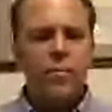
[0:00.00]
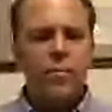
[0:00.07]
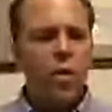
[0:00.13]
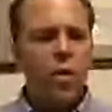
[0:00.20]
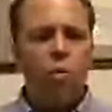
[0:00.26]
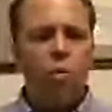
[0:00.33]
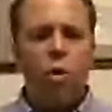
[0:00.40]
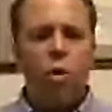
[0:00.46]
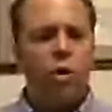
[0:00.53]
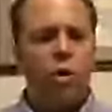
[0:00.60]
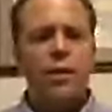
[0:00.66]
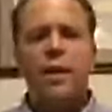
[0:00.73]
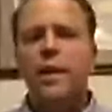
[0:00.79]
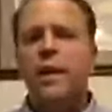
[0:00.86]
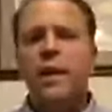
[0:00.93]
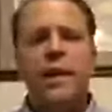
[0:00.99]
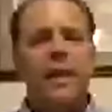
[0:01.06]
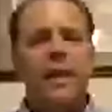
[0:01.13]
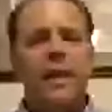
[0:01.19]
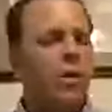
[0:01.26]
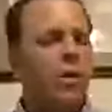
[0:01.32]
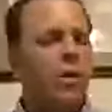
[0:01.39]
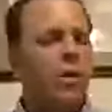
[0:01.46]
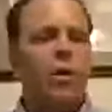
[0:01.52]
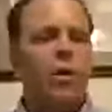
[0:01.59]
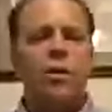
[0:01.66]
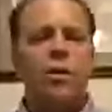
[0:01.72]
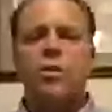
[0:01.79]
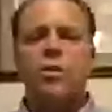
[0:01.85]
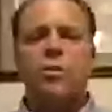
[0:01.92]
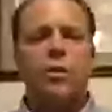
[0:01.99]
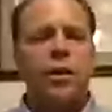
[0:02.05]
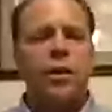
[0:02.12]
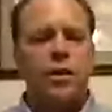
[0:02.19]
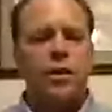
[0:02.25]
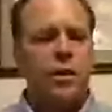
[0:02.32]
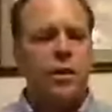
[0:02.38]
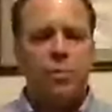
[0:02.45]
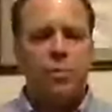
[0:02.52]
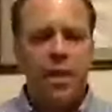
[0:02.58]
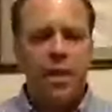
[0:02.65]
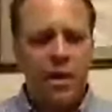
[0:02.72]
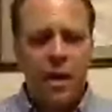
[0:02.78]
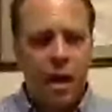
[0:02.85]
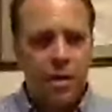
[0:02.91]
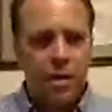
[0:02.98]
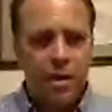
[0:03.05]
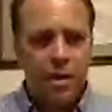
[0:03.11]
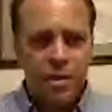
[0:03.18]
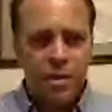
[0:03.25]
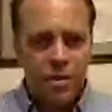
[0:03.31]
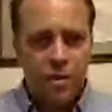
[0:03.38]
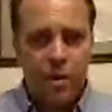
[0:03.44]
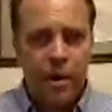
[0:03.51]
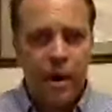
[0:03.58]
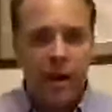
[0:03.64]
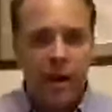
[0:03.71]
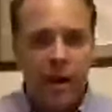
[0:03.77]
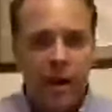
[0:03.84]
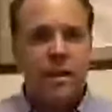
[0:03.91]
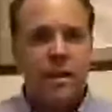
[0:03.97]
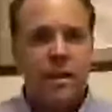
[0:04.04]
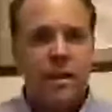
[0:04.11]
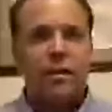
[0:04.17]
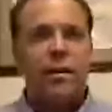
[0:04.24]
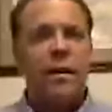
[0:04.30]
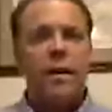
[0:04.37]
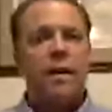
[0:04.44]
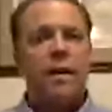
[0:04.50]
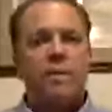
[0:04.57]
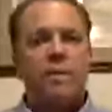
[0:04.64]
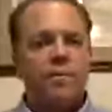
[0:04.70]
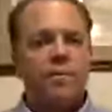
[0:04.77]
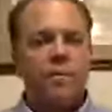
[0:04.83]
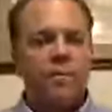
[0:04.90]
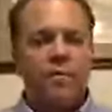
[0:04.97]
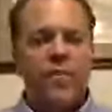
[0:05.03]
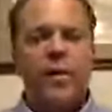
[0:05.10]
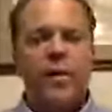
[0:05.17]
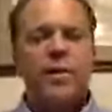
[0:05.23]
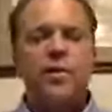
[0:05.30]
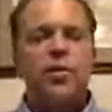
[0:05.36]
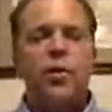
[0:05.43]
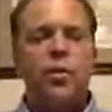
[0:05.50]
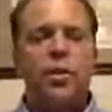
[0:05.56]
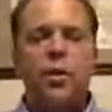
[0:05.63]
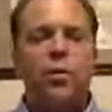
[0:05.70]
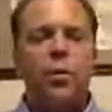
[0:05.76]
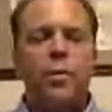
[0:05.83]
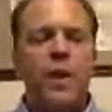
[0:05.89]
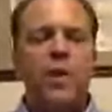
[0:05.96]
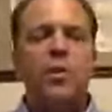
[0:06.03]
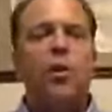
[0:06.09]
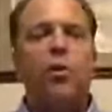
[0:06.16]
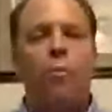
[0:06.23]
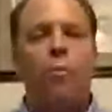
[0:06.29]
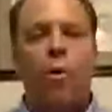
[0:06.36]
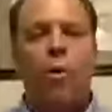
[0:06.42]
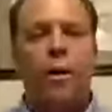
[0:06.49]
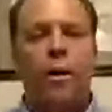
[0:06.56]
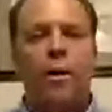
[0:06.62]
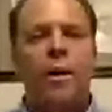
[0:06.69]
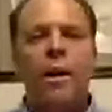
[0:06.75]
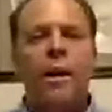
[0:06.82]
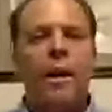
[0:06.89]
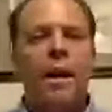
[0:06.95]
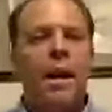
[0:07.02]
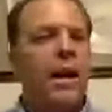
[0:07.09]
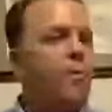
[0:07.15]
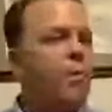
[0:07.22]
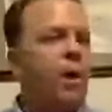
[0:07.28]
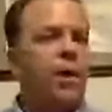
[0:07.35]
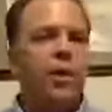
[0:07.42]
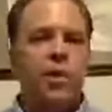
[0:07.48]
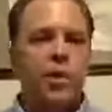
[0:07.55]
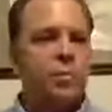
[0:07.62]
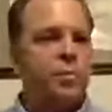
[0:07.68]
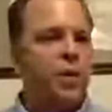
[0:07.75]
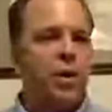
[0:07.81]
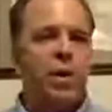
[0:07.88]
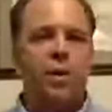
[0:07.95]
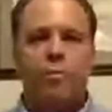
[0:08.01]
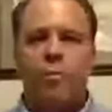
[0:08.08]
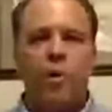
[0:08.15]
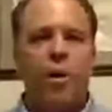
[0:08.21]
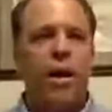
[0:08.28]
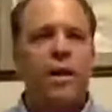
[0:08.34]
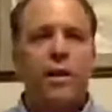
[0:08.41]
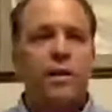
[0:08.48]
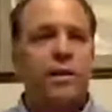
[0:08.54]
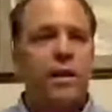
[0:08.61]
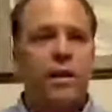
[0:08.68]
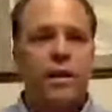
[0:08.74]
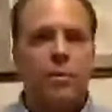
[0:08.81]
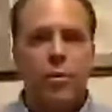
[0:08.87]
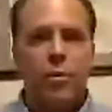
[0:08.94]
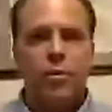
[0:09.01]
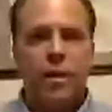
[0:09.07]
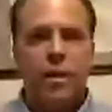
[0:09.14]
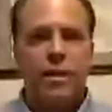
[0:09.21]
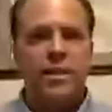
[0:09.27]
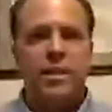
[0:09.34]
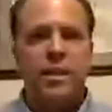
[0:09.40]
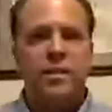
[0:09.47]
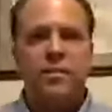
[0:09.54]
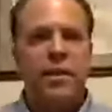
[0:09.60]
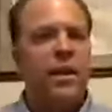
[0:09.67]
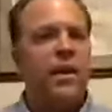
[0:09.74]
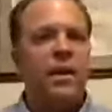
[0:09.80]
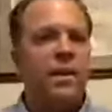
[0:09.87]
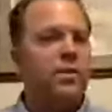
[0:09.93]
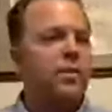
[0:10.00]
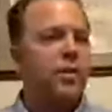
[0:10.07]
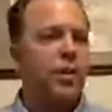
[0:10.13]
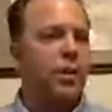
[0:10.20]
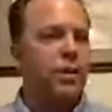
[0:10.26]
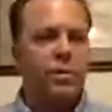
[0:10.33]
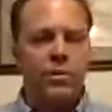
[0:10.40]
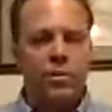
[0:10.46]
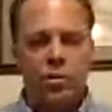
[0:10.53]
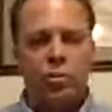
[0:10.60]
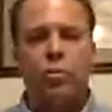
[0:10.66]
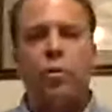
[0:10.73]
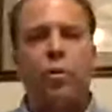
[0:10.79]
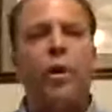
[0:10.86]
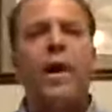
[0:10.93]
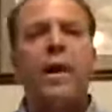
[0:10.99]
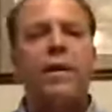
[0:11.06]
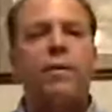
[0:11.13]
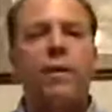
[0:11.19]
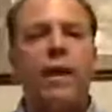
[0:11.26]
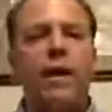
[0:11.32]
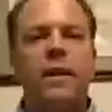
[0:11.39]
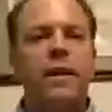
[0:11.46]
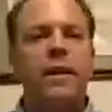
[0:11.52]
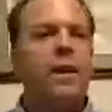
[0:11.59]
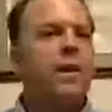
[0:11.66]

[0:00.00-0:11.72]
world is also in complete and utter disarray, right? There, very soon there will be no more, hey, we're going to just put our product on a commercial on TV and it's going to do great, right?